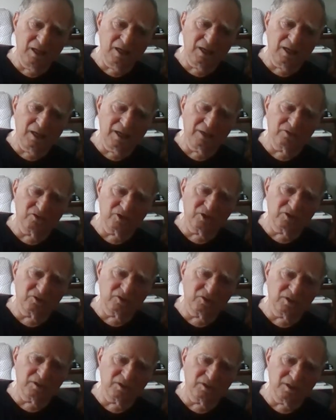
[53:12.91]
I had
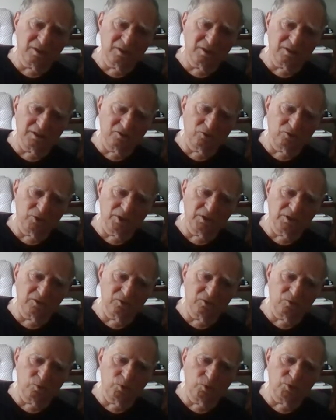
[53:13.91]
16 killed and 22
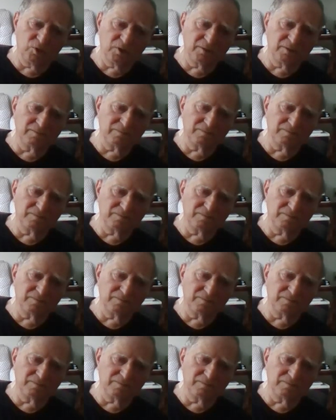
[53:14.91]
wounded.